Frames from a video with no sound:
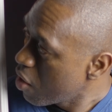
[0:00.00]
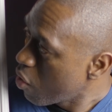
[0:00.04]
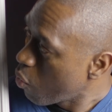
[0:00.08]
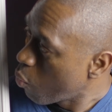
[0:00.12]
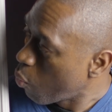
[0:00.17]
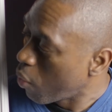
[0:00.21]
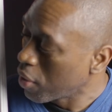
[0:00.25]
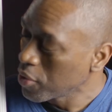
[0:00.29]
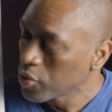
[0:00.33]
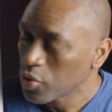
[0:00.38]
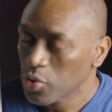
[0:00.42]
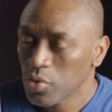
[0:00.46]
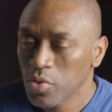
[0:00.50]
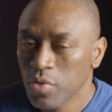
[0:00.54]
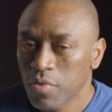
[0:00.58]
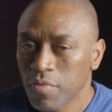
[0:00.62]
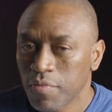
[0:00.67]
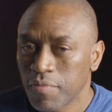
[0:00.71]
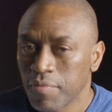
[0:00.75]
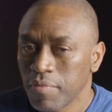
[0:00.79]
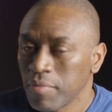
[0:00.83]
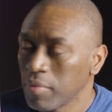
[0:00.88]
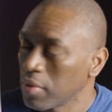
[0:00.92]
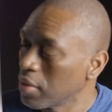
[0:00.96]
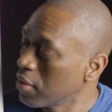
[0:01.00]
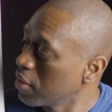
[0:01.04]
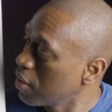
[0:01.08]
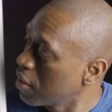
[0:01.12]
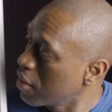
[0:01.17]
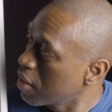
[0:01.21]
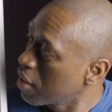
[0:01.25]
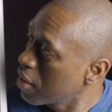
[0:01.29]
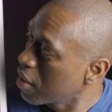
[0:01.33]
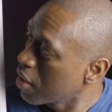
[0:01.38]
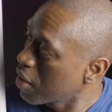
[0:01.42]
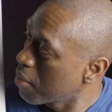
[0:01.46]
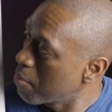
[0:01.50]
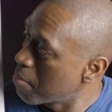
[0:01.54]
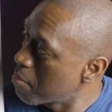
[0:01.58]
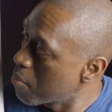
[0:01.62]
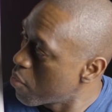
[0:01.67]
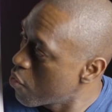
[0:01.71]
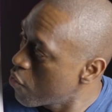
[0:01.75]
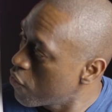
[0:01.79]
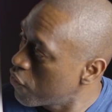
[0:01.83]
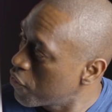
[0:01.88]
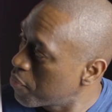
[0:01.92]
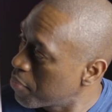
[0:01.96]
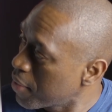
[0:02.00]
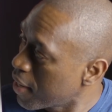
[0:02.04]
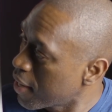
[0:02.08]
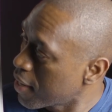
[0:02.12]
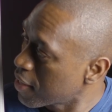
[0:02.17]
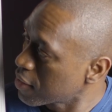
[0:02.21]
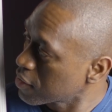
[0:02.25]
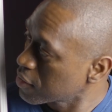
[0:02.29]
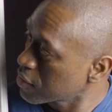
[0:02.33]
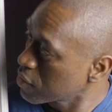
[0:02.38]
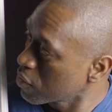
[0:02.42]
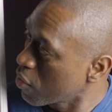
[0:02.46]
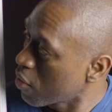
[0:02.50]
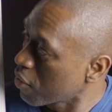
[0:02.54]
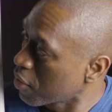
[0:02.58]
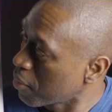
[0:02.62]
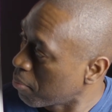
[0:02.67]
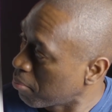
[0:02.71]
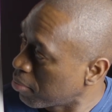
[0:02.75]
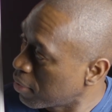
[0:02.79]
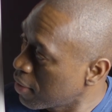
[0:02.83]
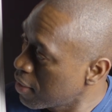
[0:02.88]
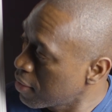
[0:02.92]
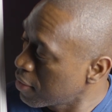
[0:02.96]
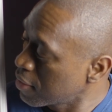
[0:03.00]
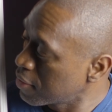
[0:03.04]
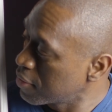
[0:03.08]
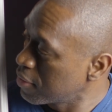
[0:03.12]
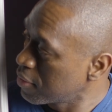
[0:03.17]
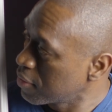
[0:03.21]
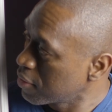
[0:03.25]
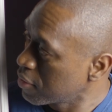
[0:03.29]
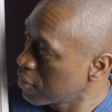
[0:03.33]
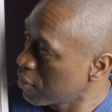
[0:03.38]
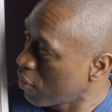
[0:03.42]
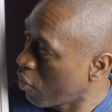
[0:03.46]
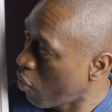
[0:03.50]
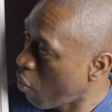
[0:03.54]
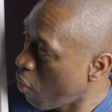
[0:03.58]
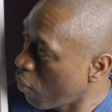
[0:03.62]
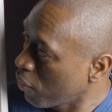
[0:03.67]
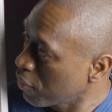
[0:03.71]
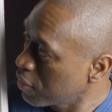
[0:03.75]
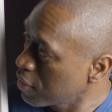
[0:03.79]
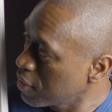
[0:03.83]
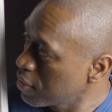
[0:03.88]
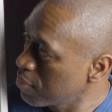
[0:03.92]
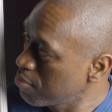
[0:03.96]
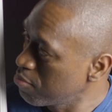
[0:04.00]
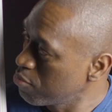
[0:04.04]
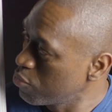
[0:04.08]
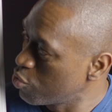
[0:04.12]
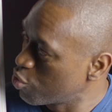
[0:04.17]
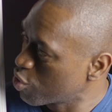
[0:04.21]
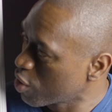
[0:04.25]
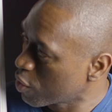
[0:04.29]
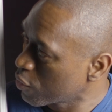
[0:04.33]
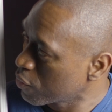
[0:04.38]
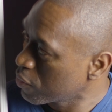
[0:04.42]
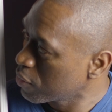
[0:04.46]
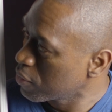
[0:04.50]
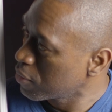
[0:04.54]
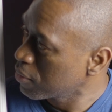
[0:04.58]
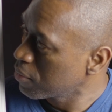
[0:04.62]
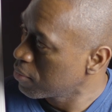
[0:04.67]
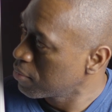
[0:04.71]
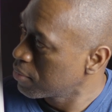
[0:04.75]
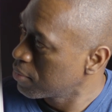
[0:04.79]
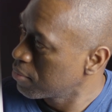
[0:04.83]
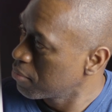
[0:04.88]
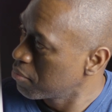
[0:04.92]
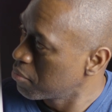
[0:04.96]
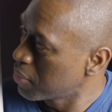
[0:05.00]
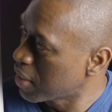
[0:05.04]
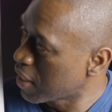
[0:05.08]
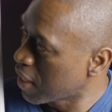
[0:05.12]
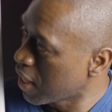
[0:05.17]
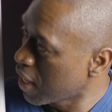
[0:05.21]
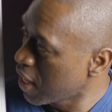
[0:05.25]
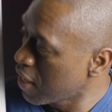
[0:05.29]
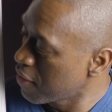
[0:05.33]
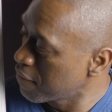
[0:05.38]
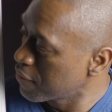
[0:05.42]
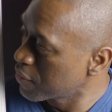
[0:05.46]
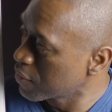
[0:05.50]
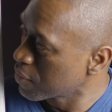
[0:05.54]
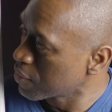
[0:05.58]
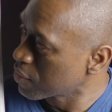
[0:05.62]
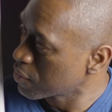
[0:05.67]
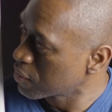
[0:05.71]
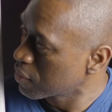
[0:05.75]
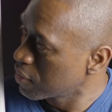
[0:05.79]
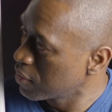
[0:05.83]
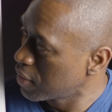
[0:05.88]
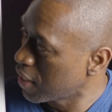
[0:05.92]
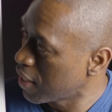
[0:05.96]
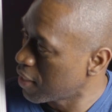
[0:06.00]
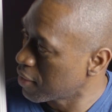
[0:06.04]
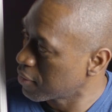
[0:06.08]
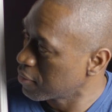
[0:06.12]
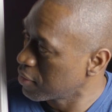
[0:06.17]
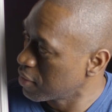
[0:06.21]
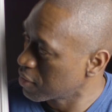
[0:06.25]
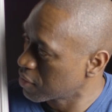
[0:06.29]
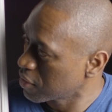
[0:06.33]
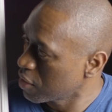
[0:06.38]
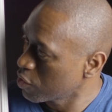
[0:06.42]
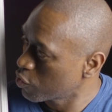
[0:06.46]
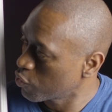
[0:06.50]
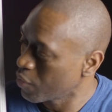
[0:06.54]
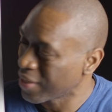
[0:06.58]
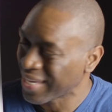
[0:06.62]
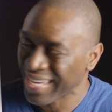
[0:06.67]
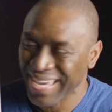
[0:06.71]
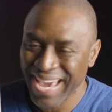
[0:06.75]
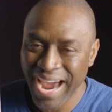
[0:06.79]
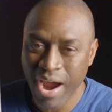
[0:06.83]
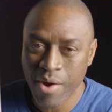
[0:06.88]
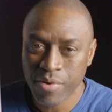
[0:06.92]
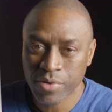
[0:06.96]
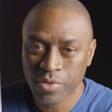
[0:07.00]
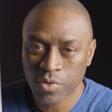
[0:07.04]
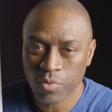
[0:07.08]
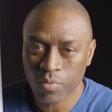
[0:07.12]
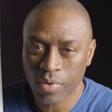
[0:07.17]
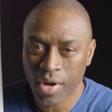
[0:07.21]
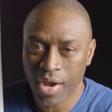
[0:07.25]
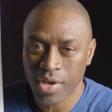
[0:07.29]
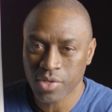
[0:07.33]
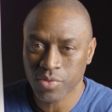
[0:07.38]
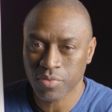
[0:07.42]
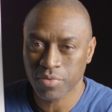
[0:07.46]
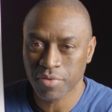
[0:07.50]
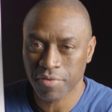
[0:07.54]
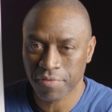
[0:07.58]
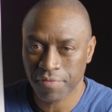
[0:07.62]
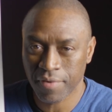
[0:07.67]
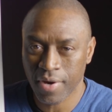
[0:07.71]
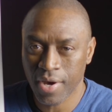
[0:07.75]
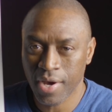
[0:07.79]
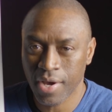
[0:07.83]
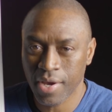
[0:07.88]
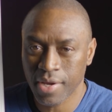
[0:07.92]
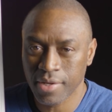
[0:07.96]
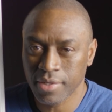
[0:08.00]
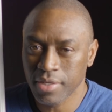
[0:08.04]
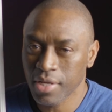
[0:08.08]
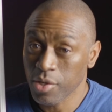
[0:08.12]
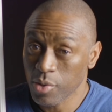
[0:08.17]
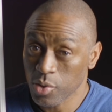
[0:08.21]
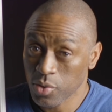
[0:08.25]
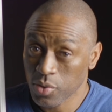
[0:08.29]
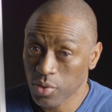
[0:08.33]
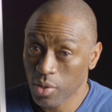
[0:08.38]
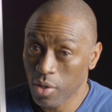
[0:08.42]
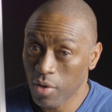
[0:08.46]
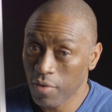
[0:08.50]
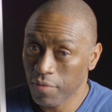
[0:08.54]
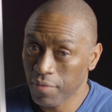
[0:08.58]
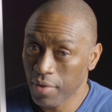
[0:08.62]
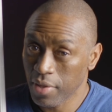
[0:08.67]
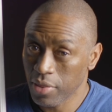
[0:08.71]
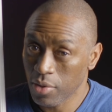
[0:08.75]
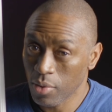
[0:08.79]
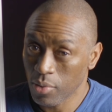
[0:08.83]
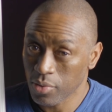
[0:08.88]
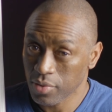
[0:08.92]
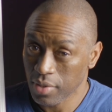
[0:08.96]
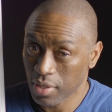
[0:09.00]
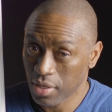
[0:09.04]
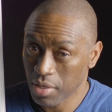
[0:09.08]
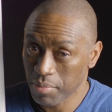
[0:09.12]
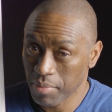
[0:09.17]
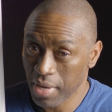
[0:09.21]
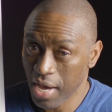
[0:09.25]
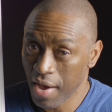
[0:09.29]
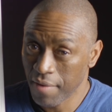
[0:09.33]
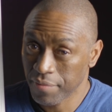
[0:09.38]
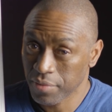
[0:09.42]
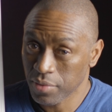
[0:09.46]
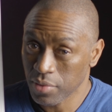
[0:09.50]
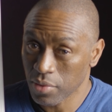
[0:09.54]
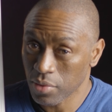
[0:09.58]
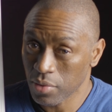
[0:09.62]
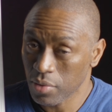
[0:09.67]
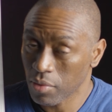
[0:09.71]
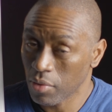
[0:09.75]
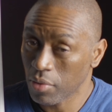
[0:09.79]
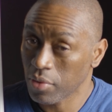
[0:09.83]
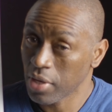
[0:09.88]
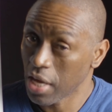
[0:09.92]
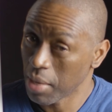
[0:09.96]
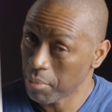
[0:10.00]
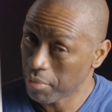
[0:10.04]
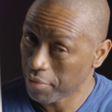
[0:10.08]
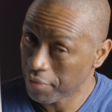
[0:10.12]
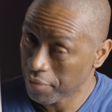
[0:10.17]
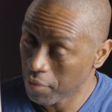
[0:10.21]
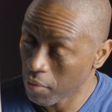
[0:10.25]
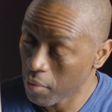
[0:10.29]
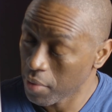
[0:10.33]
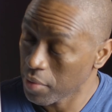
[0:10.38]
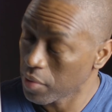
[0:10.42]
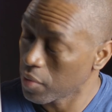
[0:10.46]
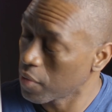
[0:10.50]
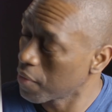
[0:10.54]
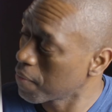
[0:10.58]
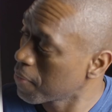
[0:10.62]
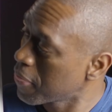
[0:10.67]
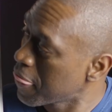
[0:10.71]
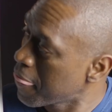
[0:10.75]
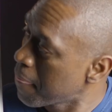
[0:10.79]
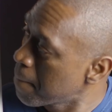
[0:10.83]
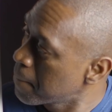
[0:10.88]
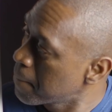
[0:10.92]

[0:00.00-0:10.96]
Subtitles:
Once you've moved past or completed all the general behaviors that essentially characterize or define yourself and those that come after you or came before you,